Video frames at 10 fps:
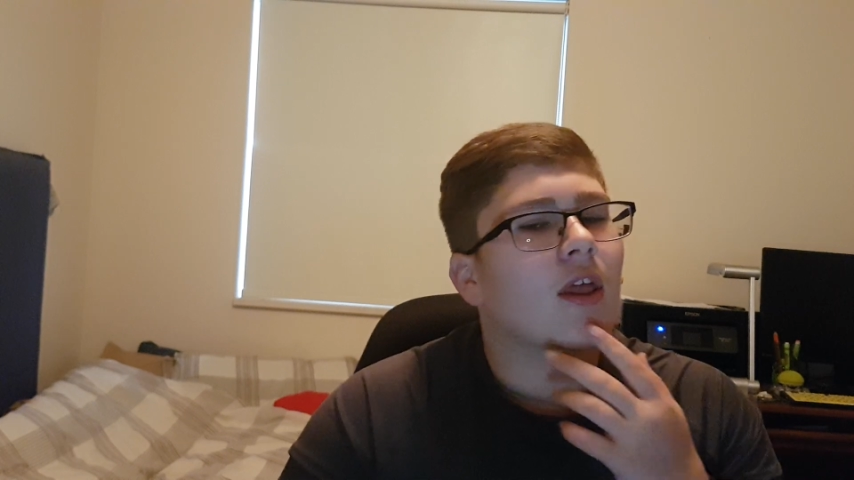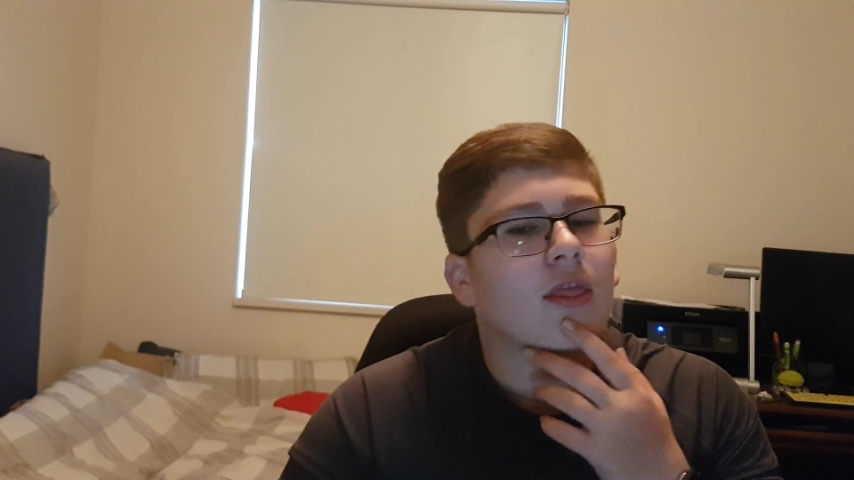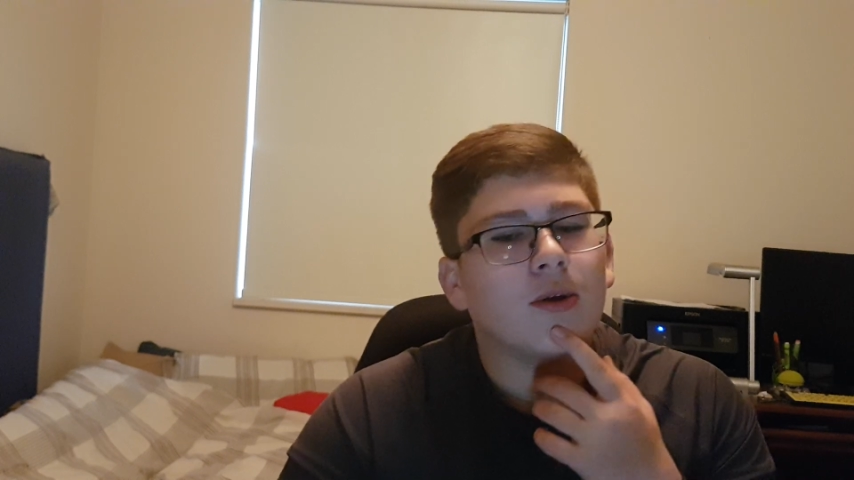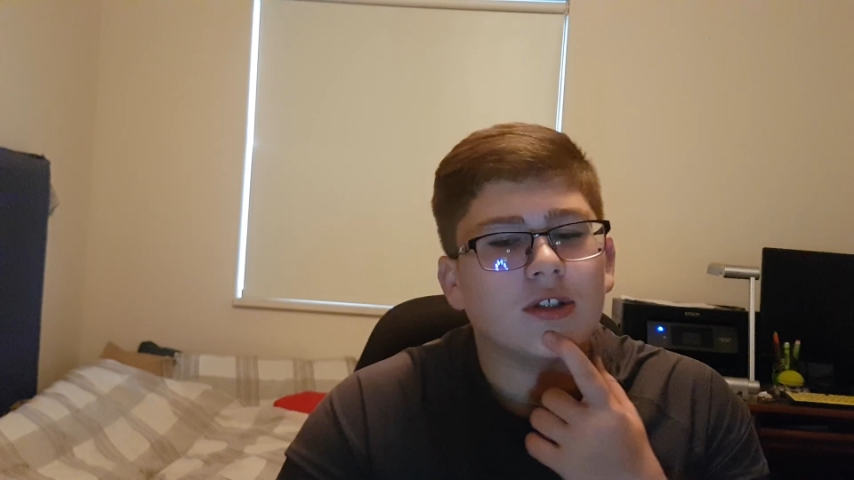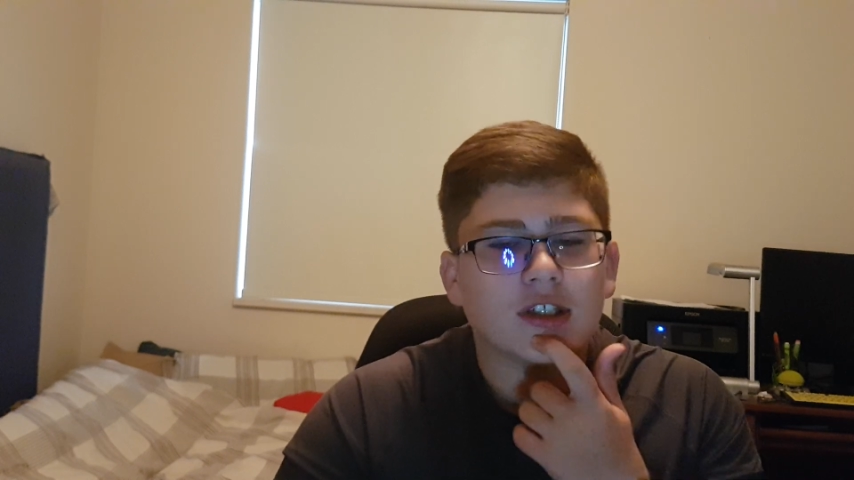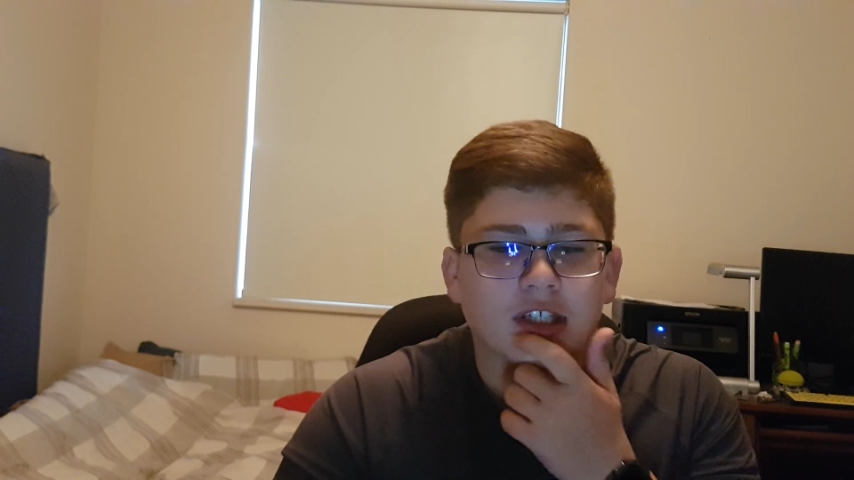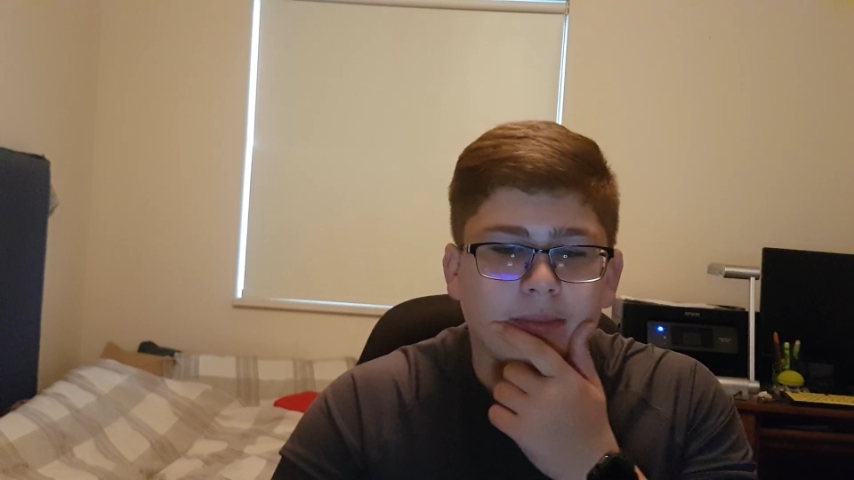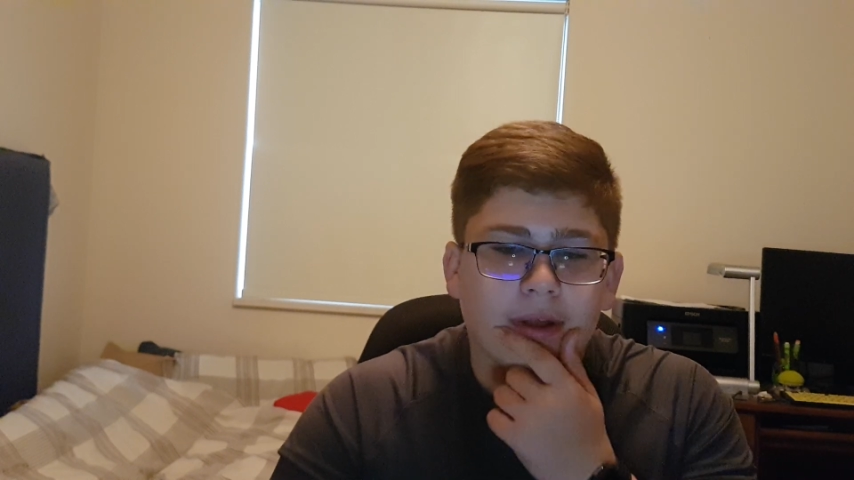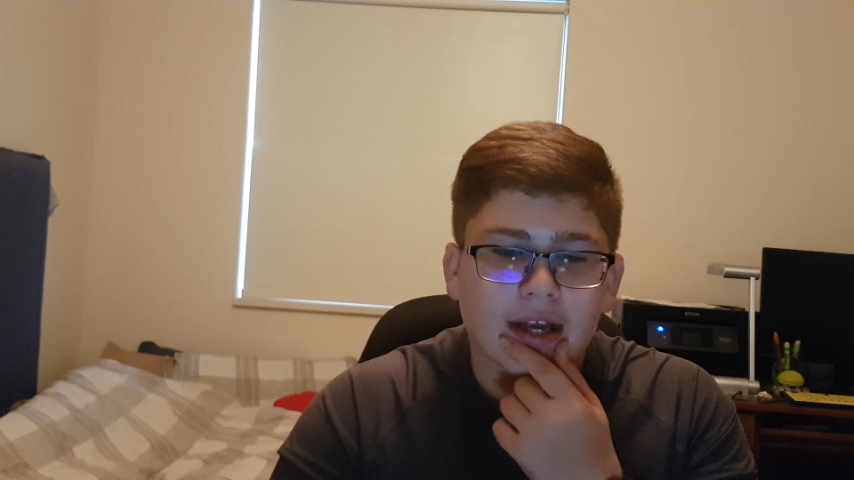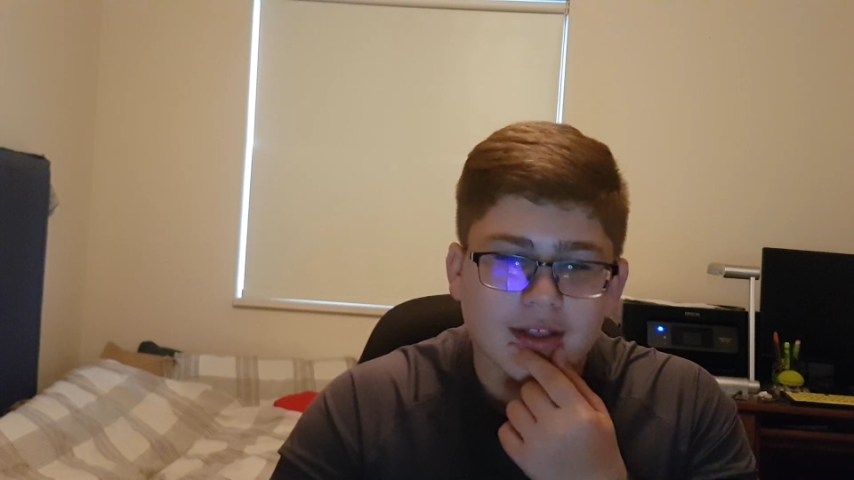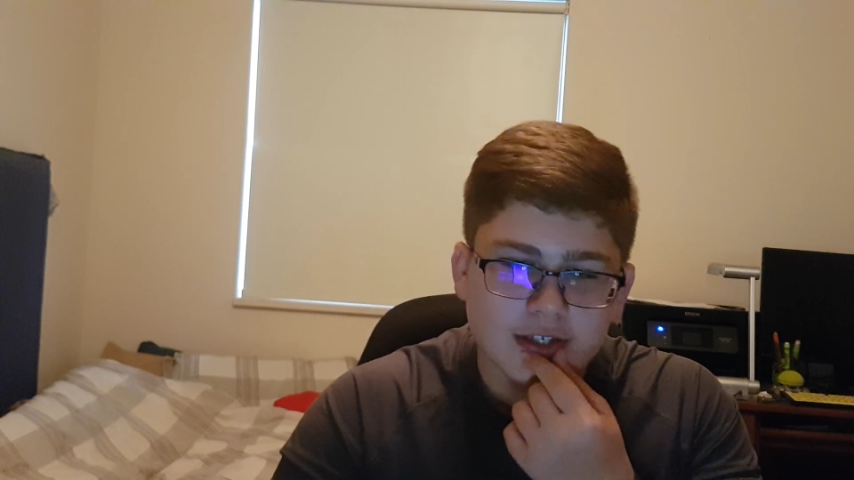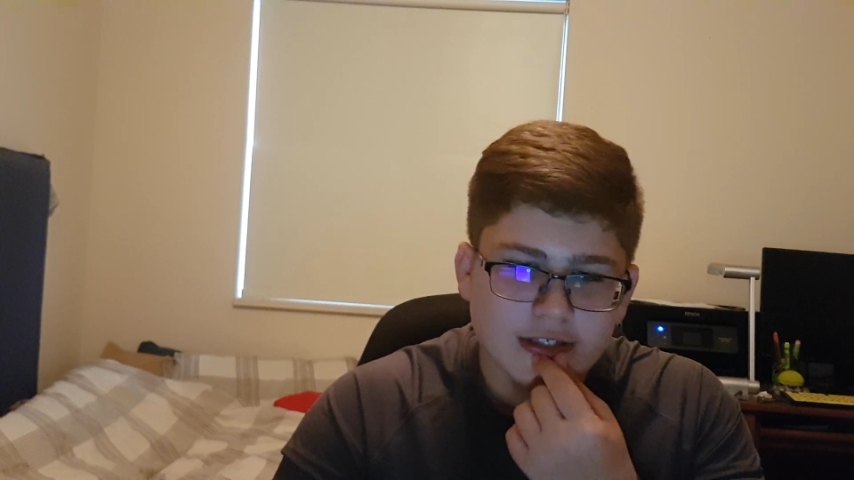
Those seem like the